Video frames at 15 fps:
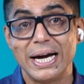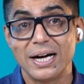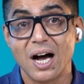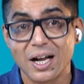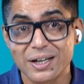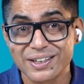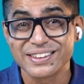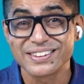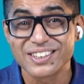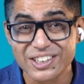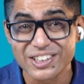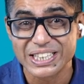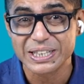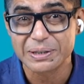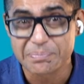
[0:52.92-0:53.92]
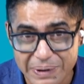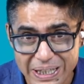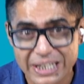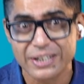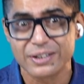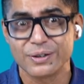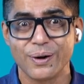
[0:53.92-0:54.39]
at $130
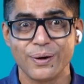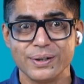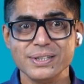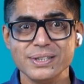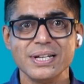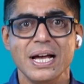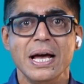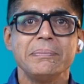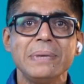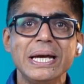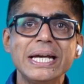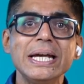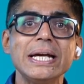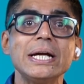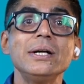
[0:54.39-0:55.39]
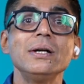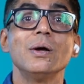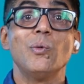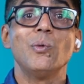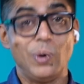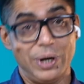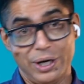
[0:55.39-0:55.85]
billion, making it
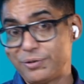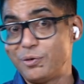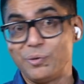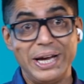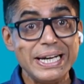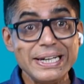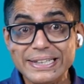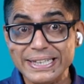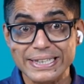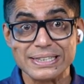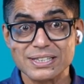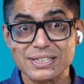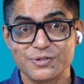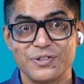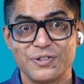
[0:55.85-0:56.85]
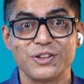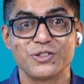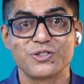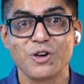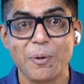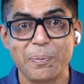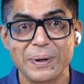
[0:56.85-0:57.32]
one of the wealthiest
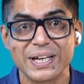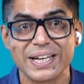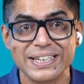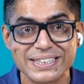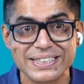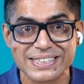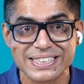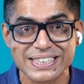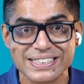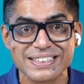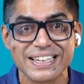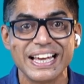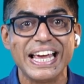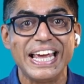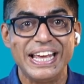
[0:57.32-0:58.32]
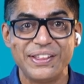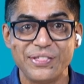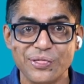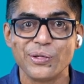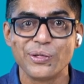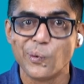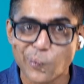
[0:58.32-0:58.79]
philanthropic entities
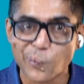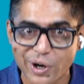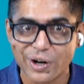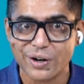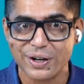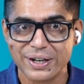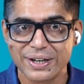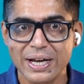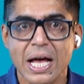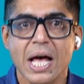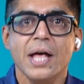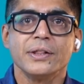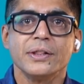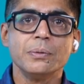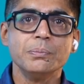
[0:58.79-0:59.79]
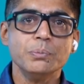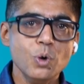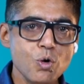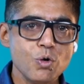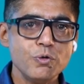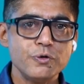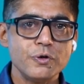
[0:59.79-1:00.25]
in the world. The
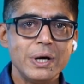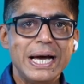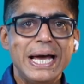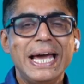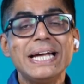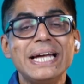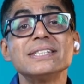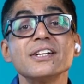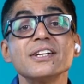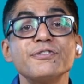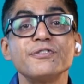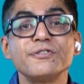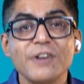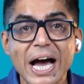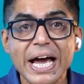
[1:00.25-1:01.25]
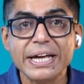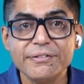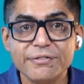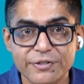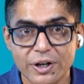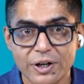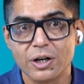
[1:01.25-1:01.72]
move ends a
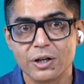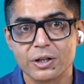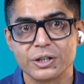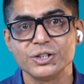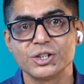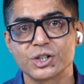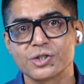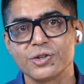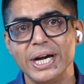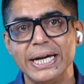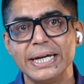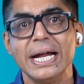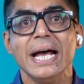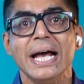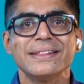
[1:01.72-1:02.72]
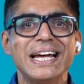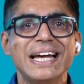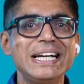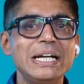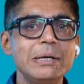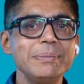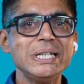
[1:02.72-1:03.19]
five-year constraint that
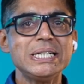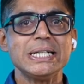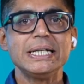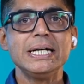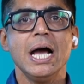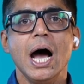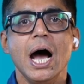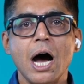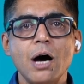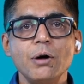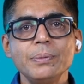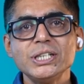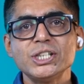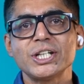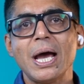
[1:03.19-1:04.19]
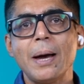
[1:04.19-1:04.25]
limited how much